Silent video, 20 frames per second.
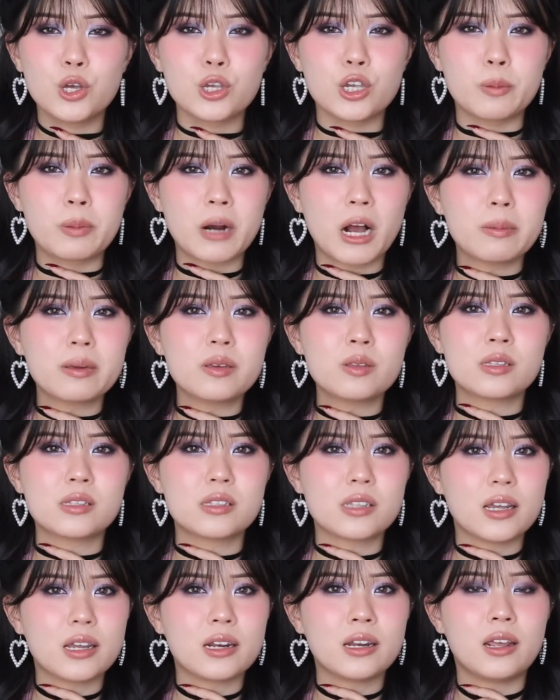you've probably
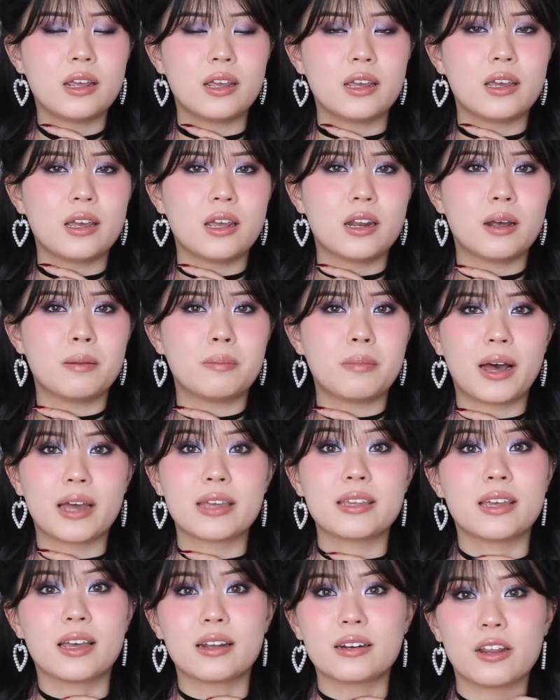seen in my
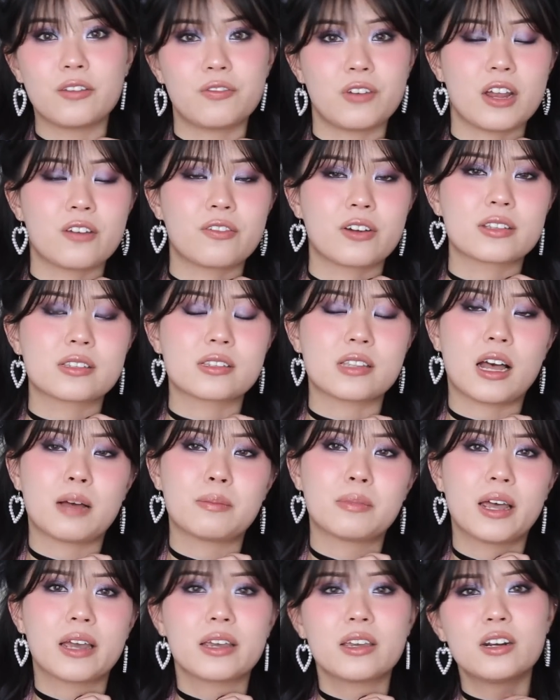yearly favorites that
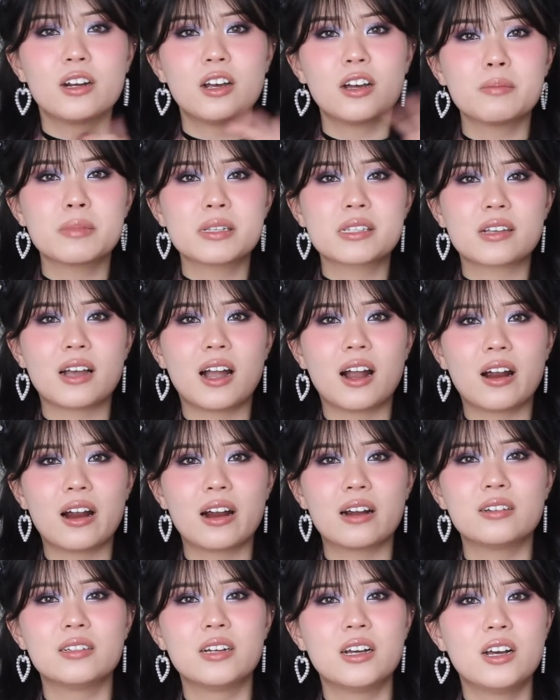I'm like, you know,
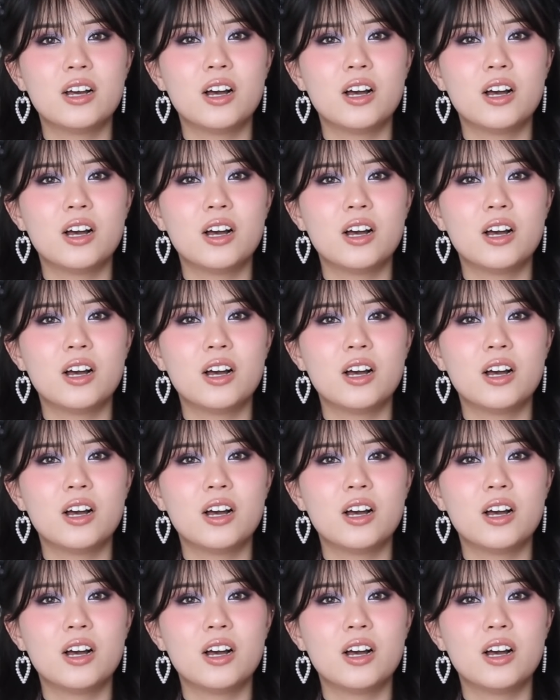mascara,